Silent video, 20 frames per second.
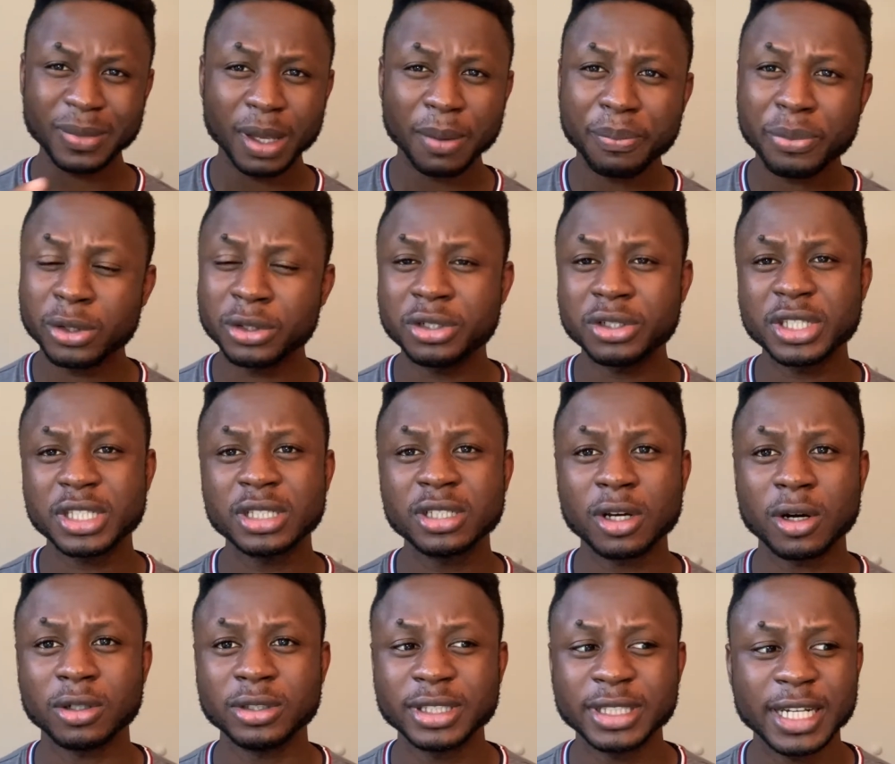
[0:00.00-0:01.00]
producing
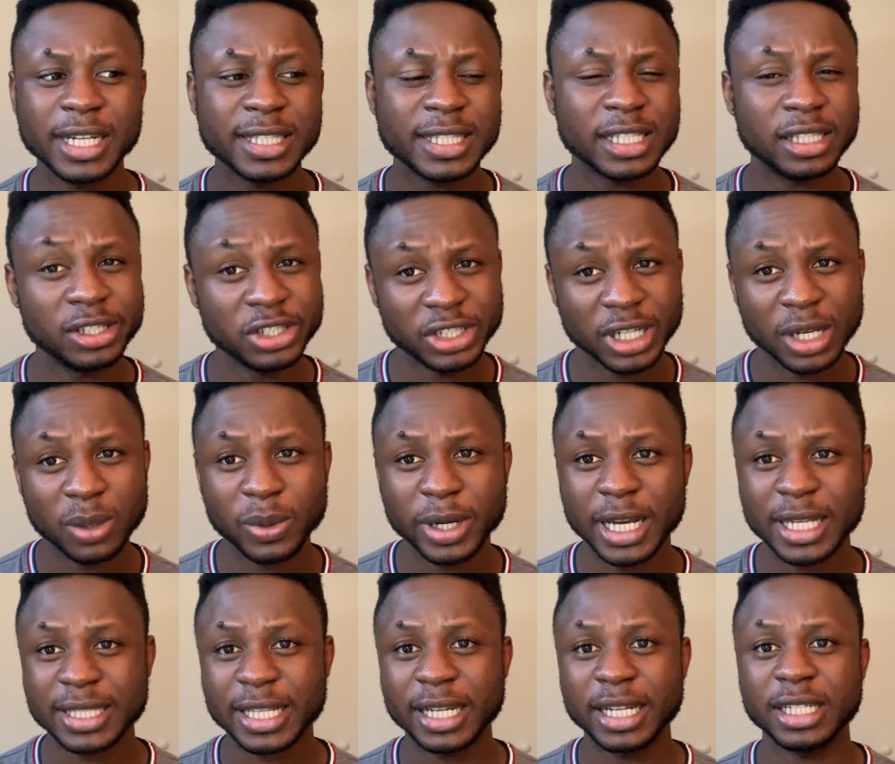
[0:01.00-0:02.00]
content. Initially, when I
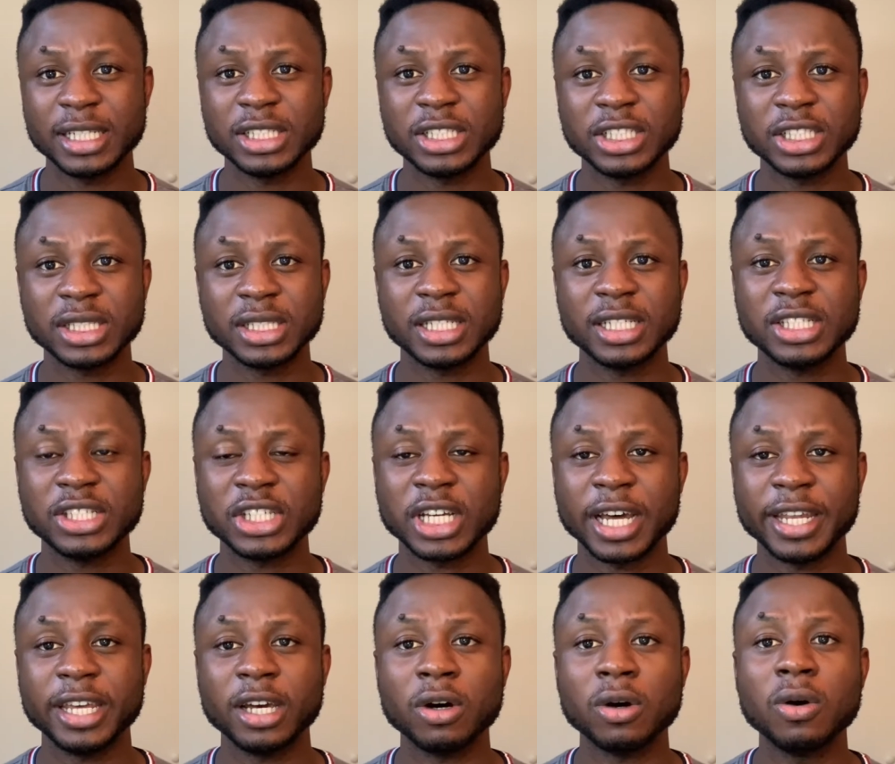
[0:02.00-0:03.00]
started this
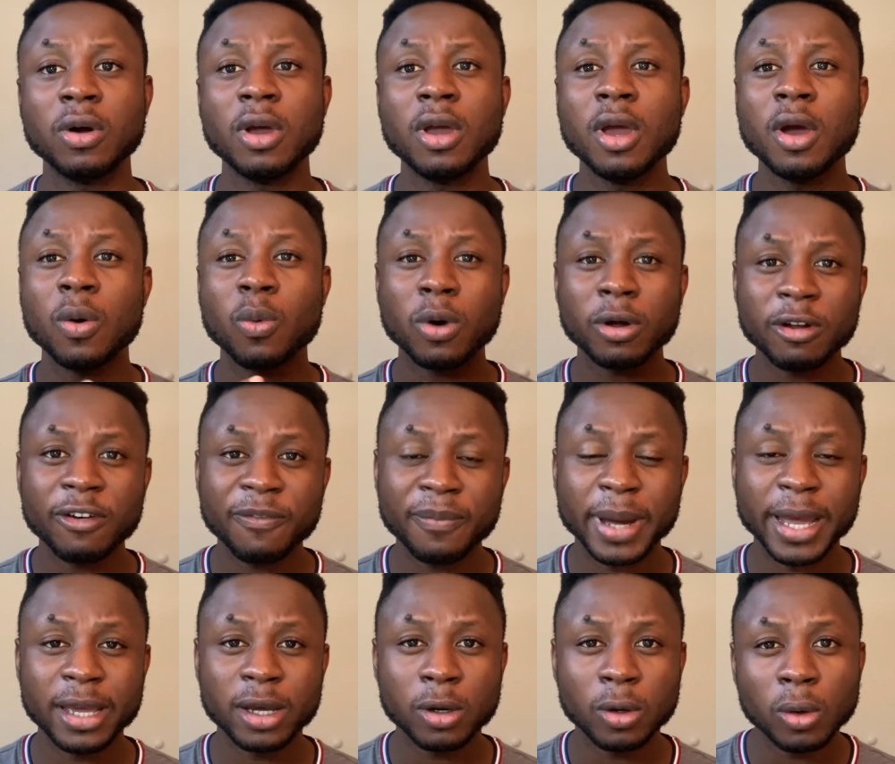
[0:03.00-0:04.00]
channel, one of
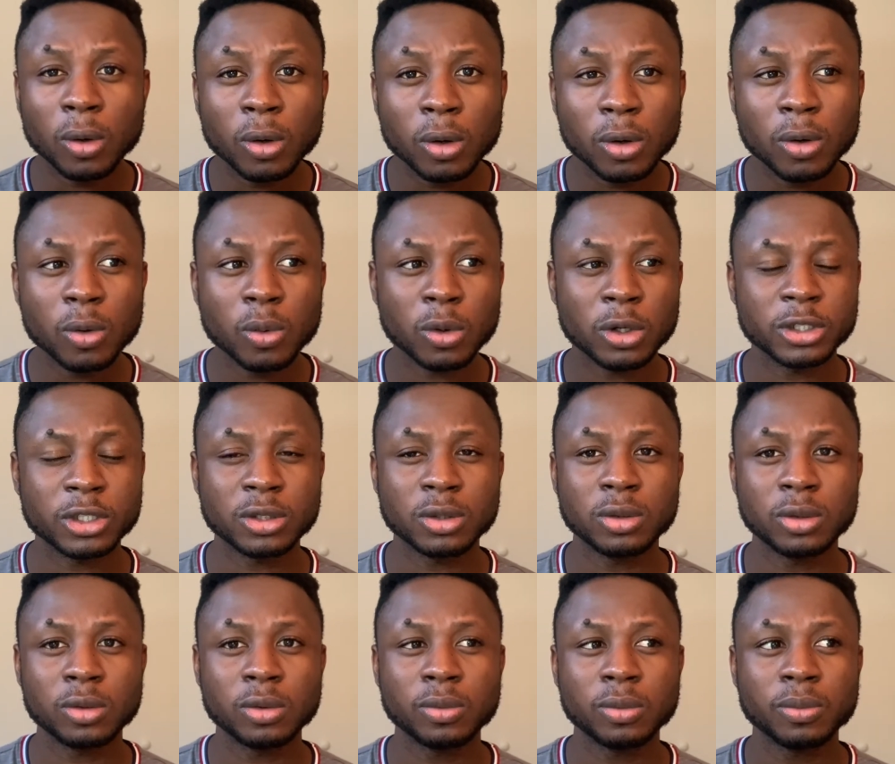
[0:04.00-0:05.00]
my goals was
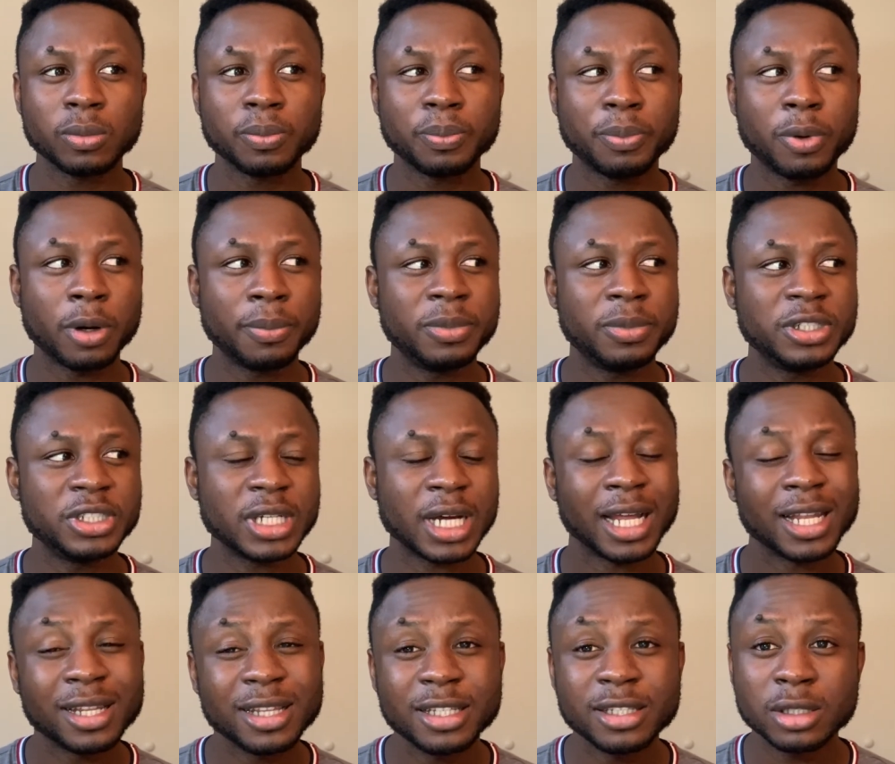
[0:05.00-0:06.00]
to publish at
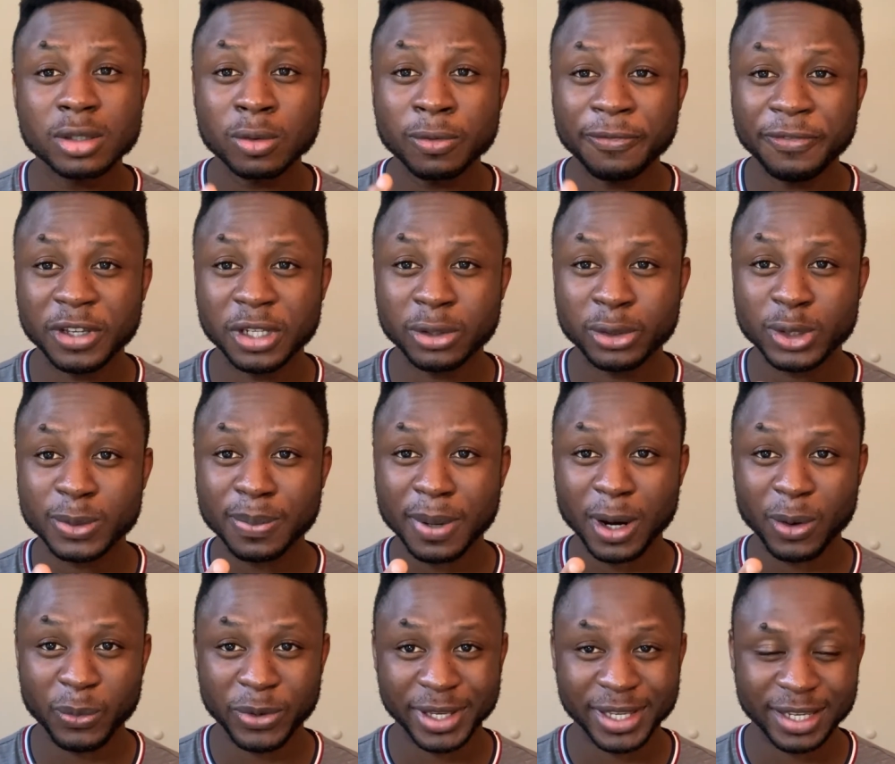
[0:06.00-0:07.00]
least 2 videos per
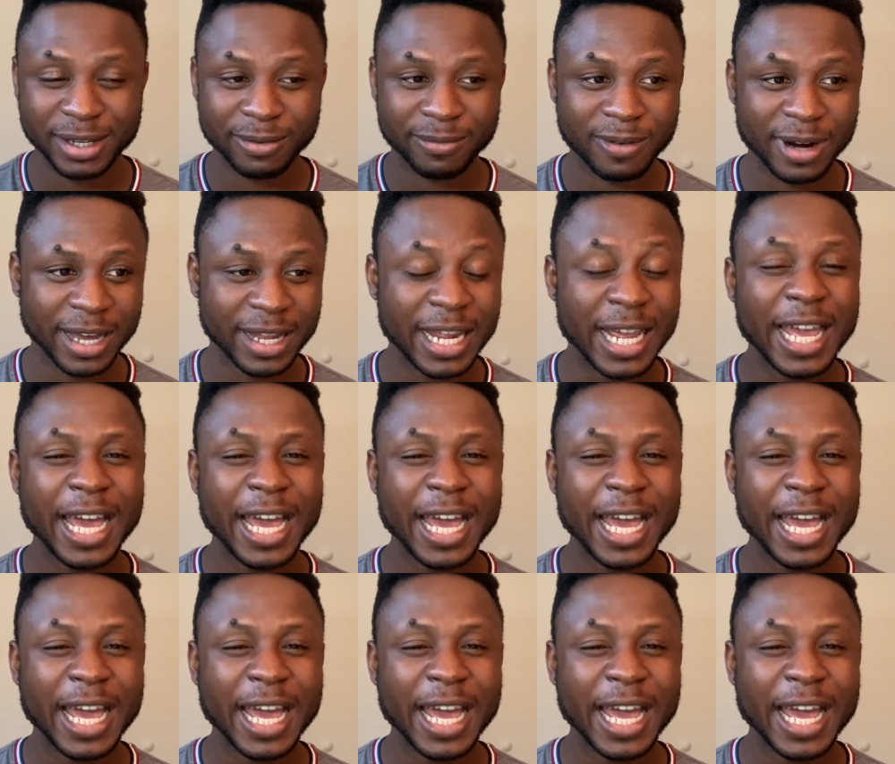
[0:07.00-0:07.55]
week, right?